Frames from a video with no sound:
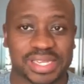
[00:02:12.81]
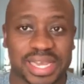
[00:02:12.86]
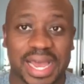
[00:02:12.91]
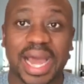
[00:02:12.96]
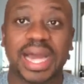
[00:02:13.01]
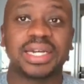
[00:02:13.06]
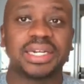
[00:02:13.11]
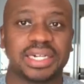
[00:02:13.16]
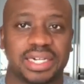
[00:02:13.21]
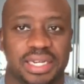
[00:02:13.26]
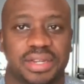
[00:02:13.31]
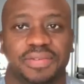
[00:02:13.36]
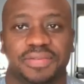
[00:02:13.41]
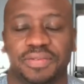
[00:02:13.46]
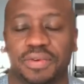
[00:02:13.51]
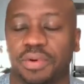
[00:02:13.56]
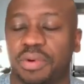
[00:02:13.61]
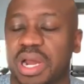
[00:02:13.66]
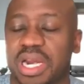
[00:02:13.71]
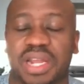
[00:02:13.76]
hungry
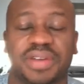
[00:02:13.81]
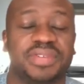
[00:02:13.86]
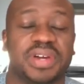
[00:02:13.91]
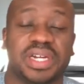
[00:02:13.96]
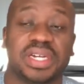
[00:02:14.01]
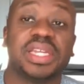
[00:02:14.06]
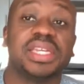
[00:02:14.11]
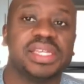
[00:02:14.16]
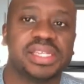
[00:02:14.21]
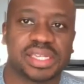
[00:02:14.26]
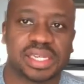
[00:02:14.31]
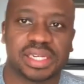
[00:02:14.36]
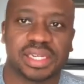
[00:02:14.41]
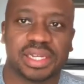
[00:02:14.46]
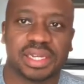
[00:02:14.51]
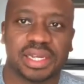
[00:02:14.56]
for whatever reason,